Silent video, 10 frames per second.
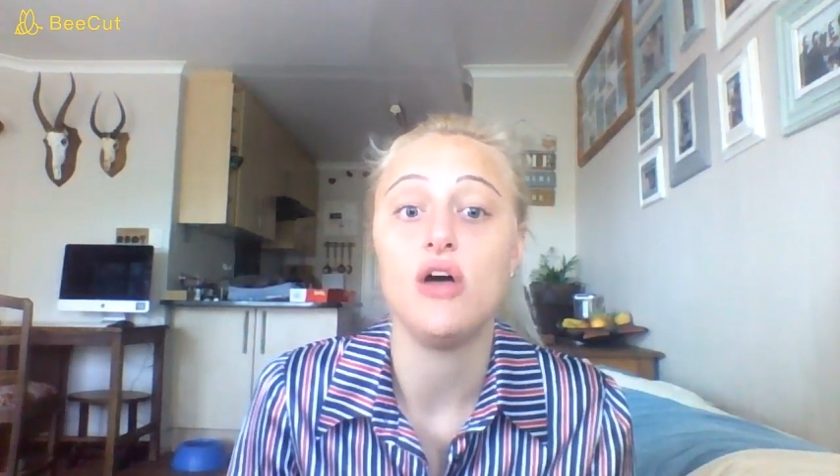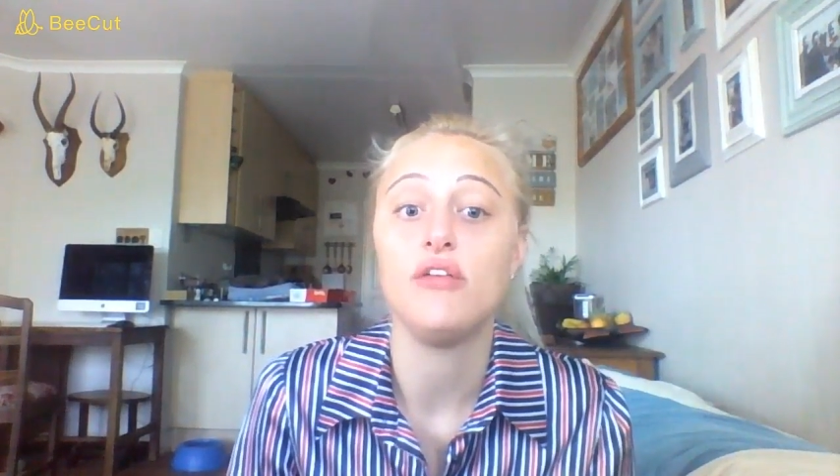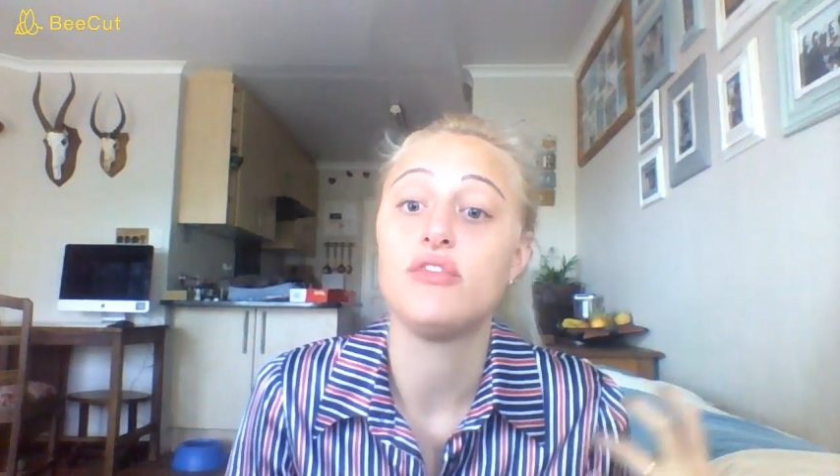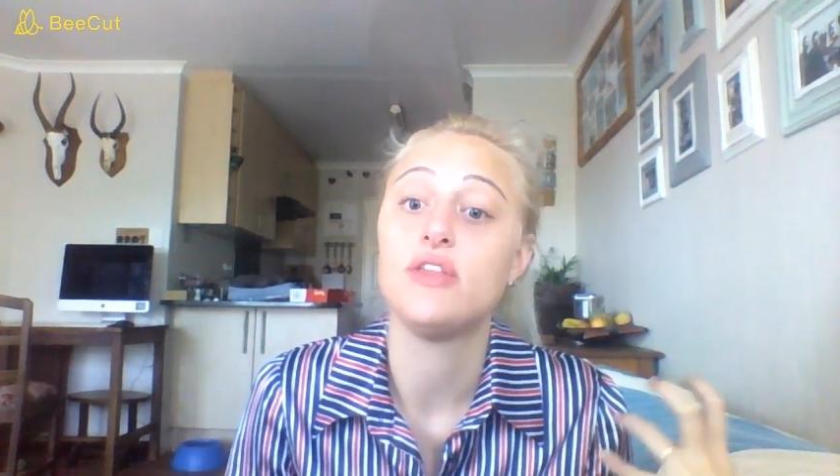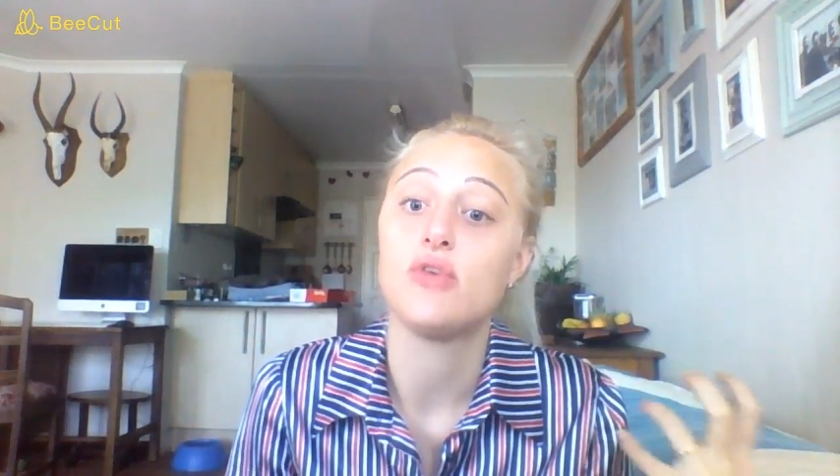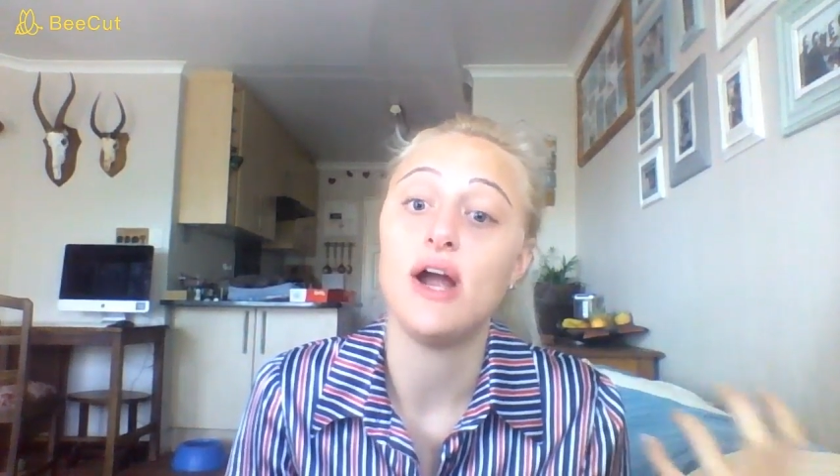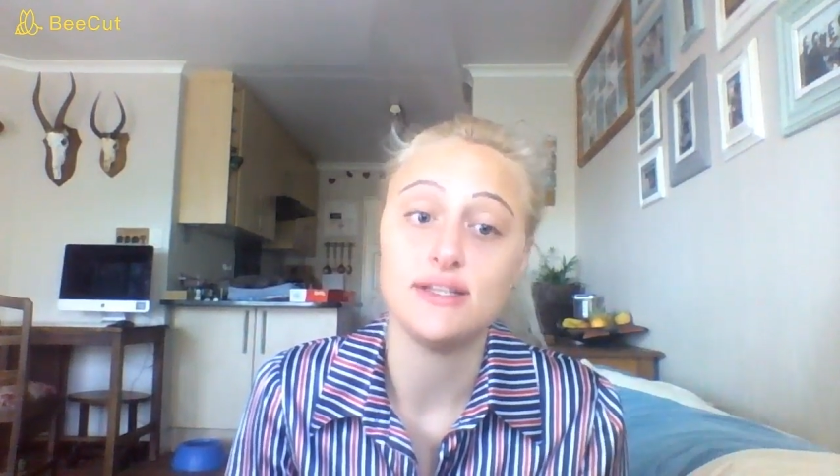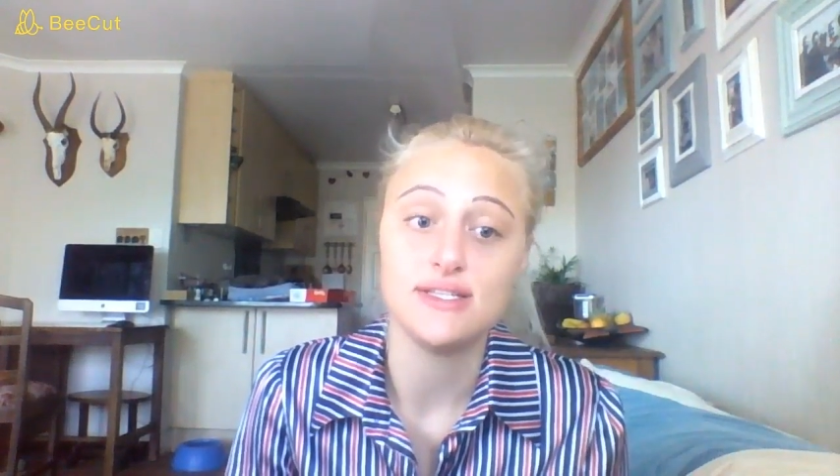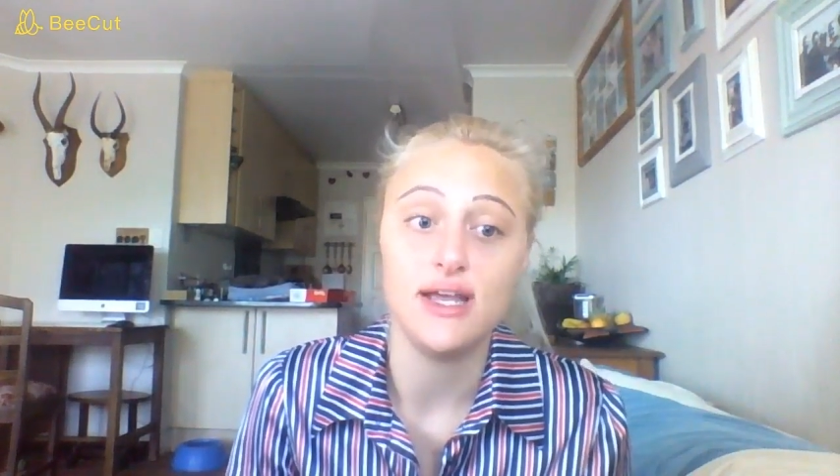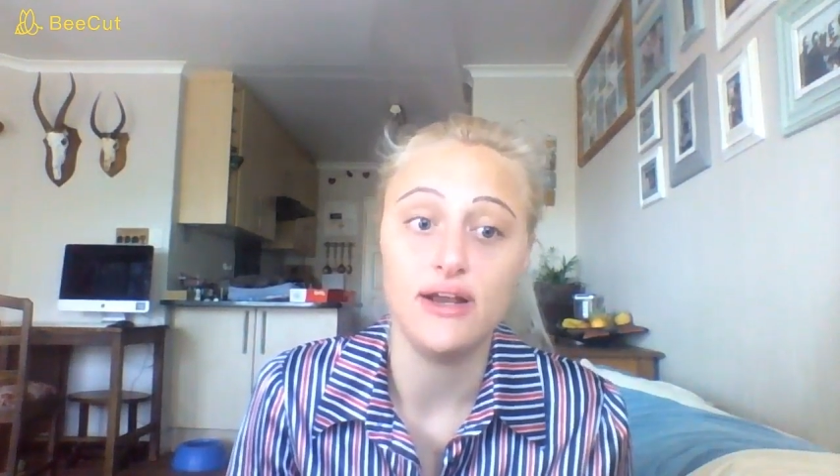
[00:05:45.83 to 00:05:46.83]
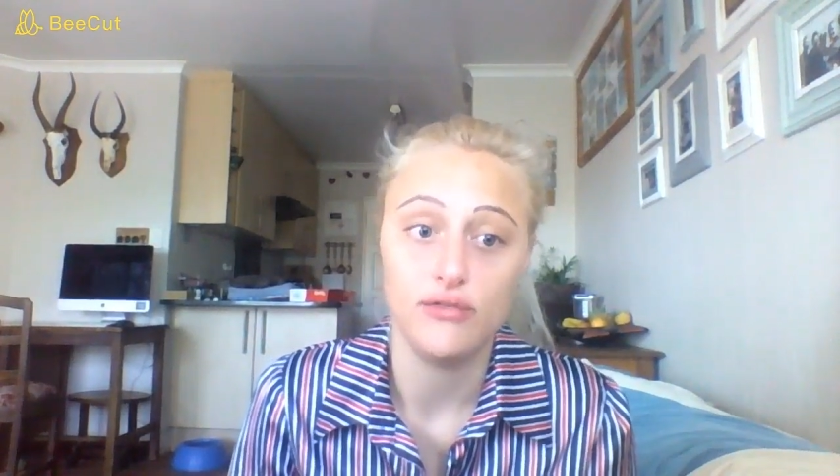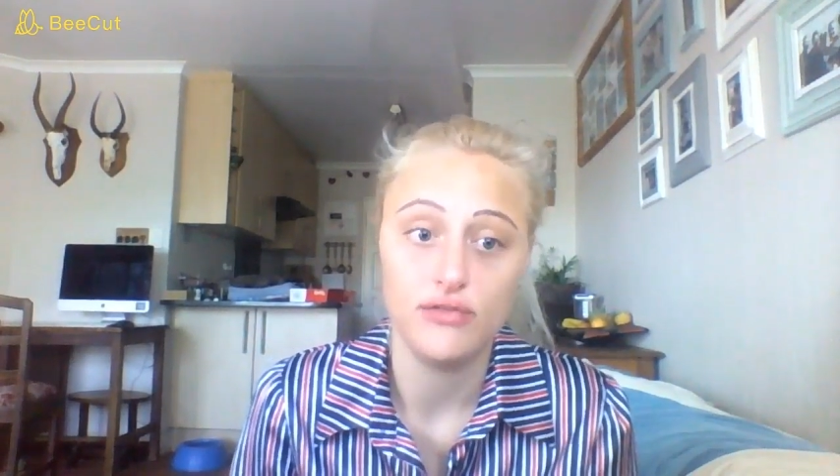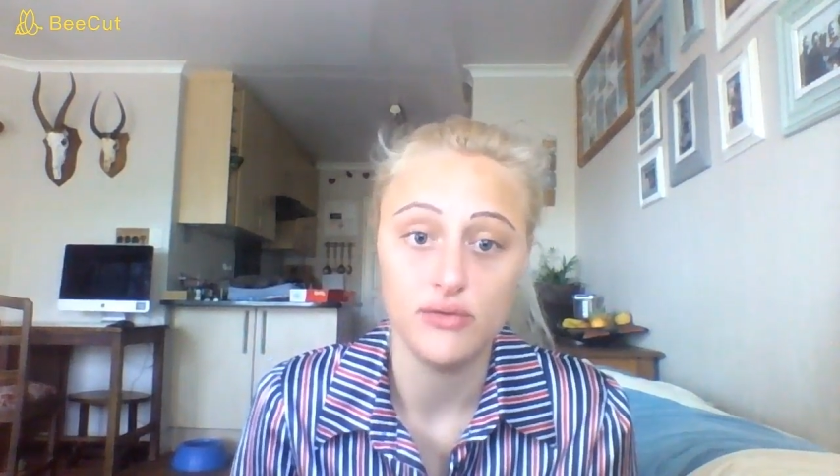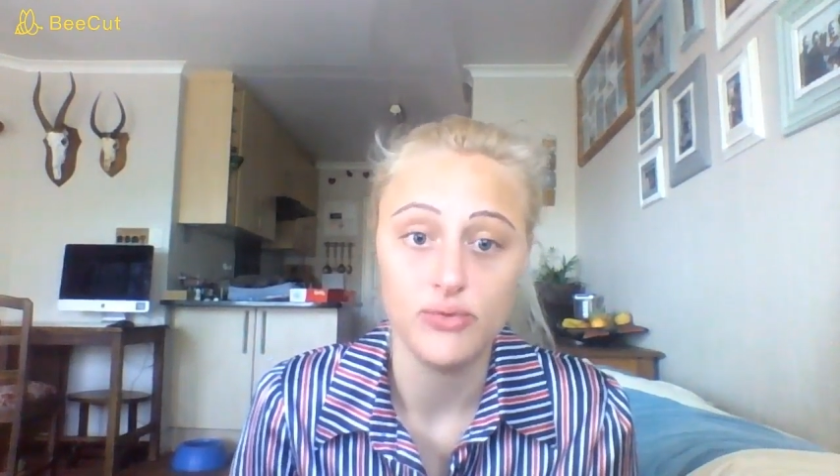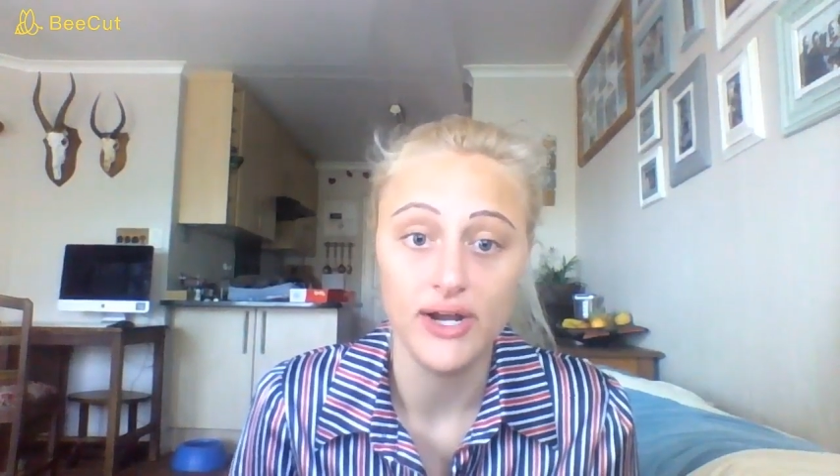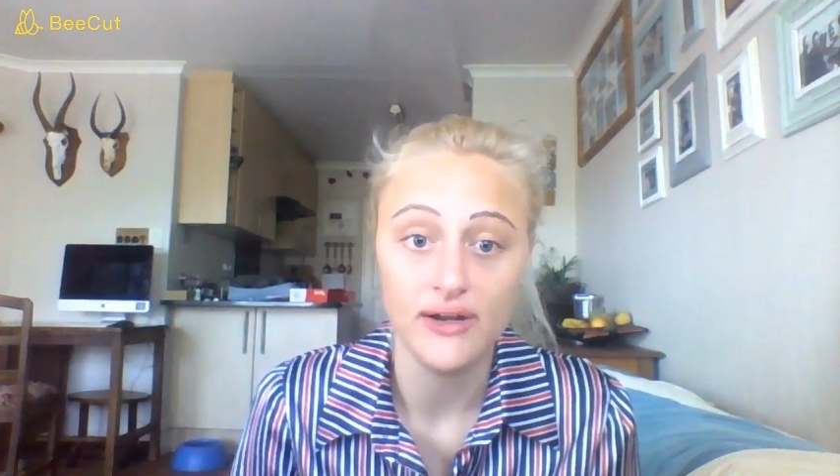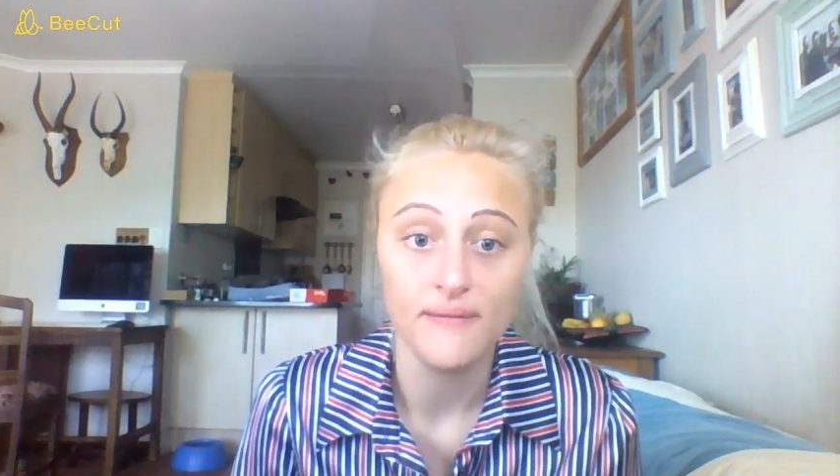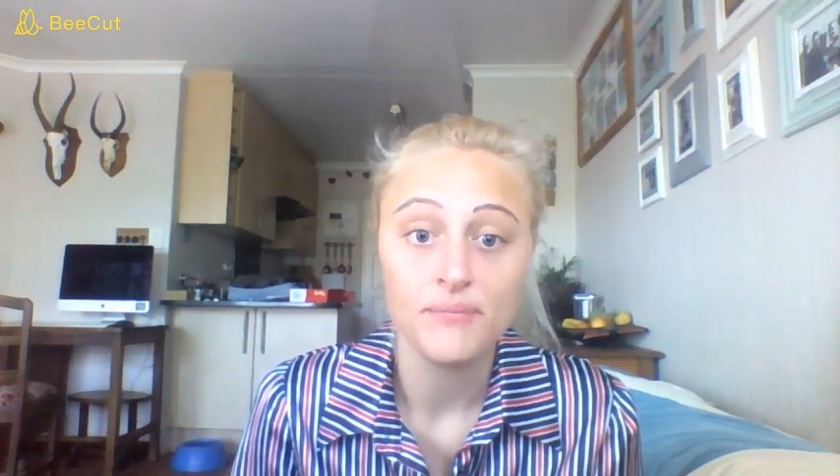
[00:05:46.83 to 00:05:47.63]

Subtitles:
of the right side of the brain.